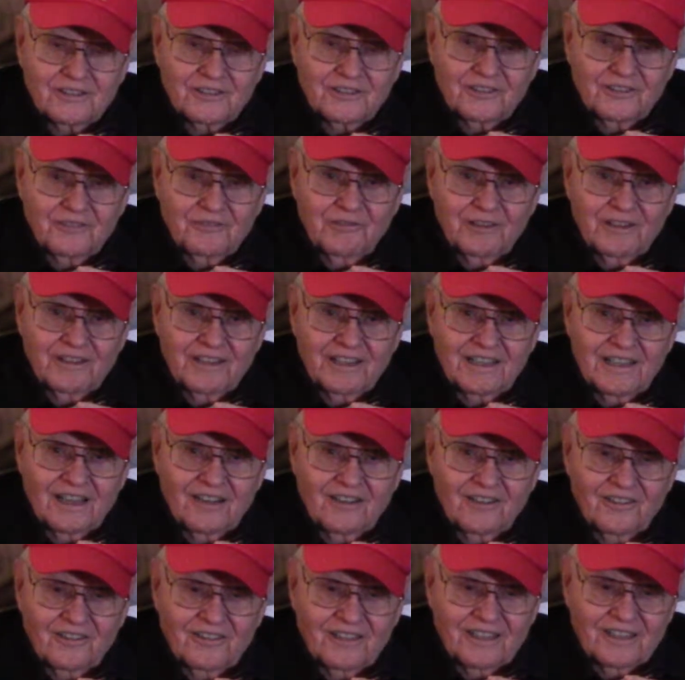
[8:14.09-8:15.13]
So when he got
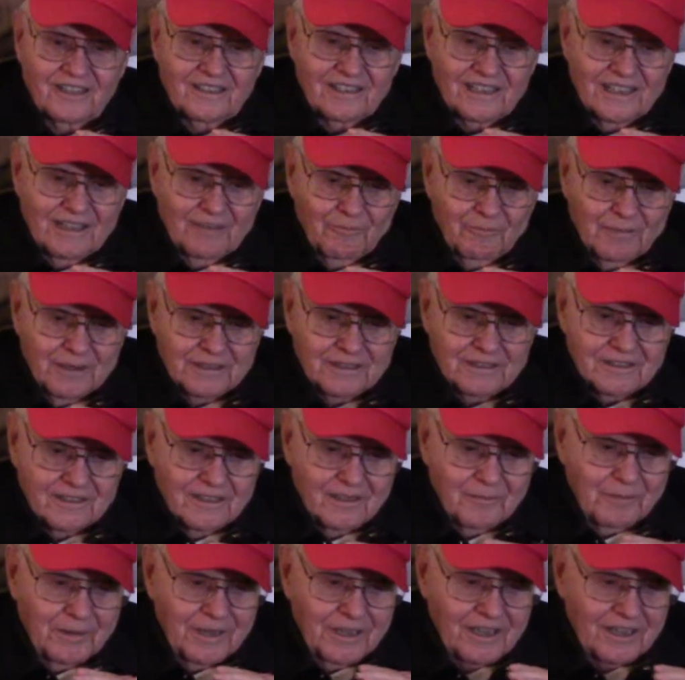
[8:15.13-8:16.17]
all done, he'd have a bunch of
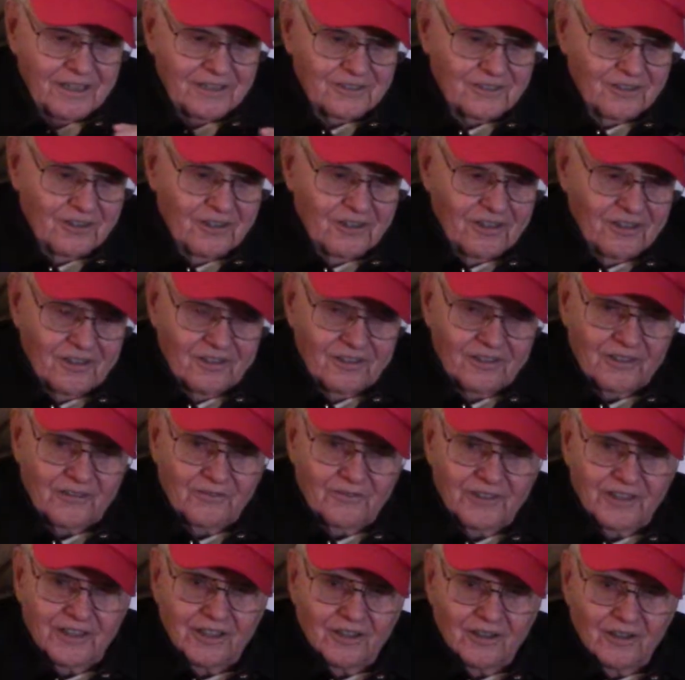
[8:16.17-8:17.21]
little piles all along the
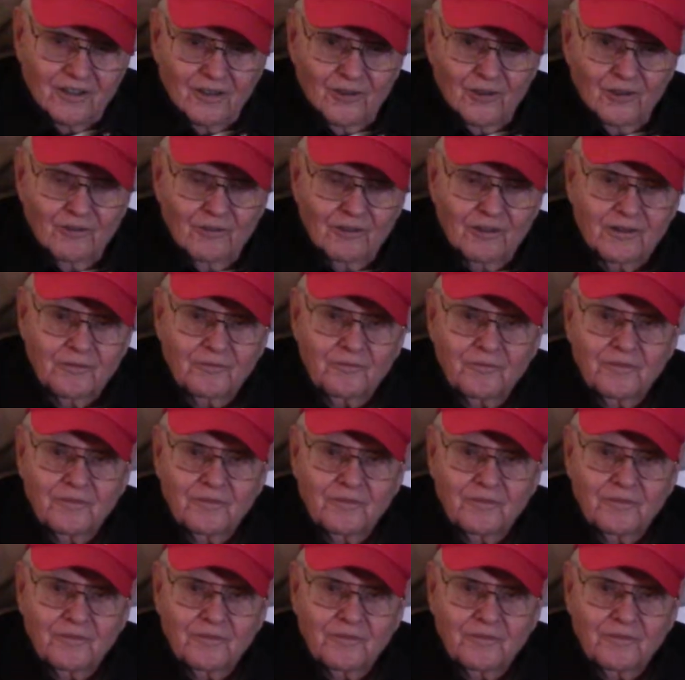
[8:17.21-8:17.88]
field, all over.